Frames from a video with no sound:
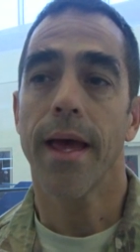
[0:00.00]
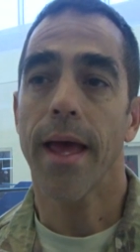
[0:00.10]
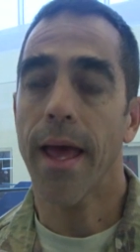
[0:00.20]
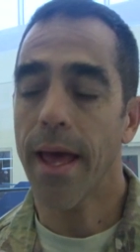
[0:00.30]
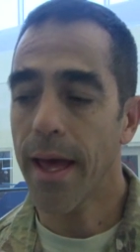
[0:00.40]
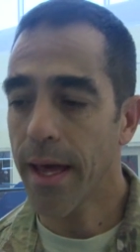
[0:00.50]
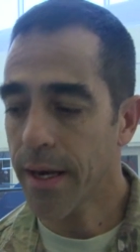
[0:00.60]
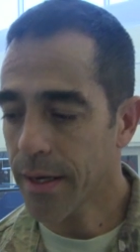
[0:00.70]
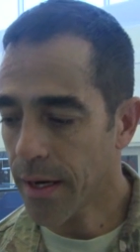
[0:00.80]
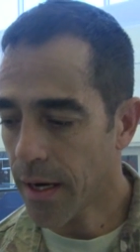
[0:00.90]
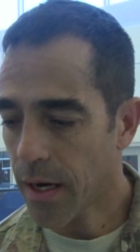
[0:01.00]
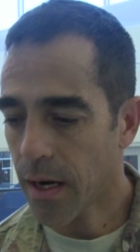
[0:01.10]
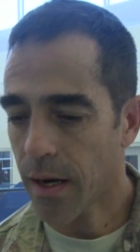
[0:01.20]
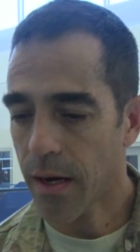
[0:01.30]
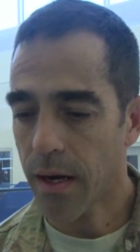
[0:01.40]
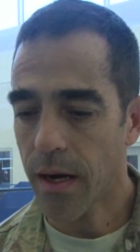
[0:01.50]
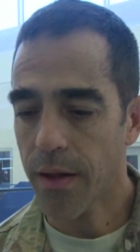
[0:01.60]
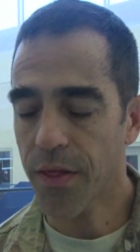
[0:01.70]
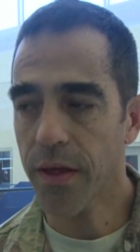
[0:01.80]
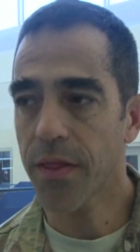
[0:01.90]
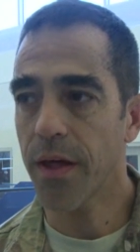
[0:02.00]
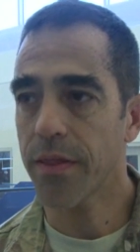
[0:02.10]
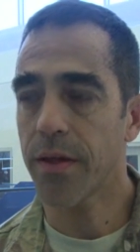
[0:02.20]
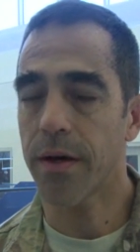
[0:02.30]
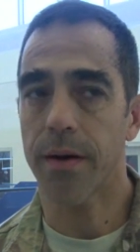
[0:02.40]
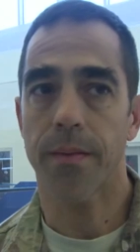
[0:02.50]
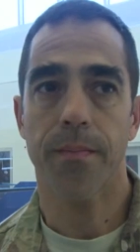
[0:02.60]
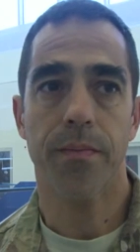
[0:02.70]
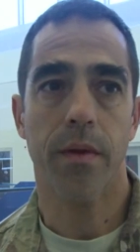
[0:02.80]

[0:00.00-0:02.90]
And uh, I think that the,